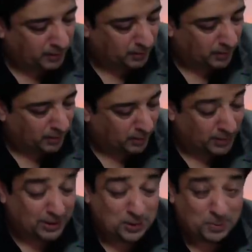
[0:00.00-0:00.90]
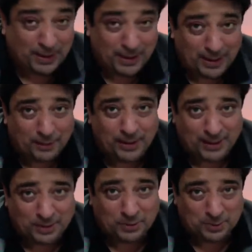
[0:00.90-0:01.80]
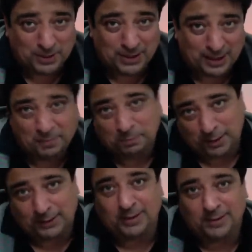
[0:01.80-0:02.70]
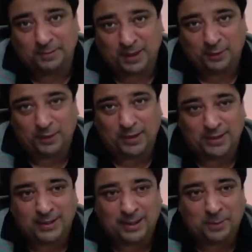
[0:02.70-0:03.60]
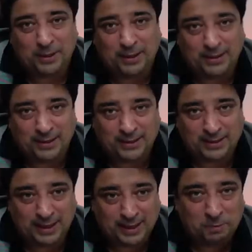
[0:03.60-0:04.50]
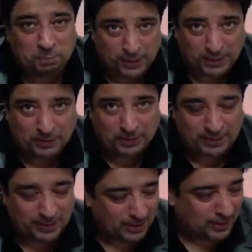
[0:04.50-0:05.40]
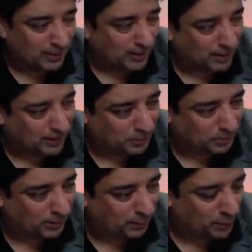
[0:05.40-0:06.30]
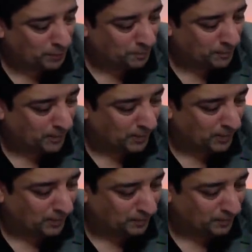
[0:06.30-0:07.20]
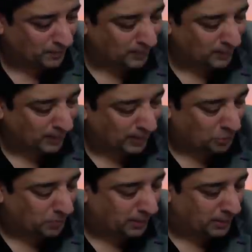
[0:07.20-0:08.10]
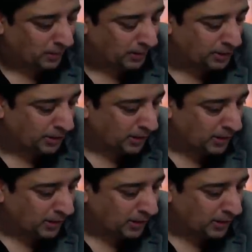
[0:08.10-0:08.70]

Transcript: Honestly speaking, every day is a Women's Day, but if we are celebrating this day in particular, so therefore has to be acknowledged.